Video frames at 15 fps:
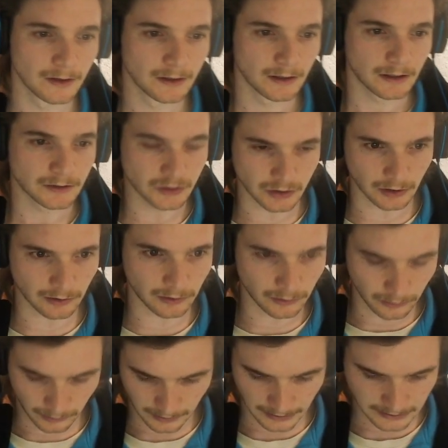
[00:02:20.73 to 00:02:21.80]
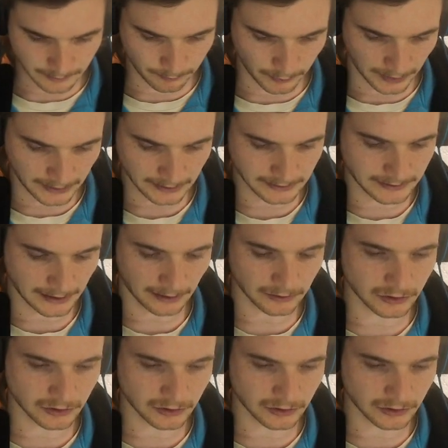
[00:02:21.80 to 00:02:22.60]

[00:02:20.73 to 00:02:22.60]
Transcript: So let's break it down.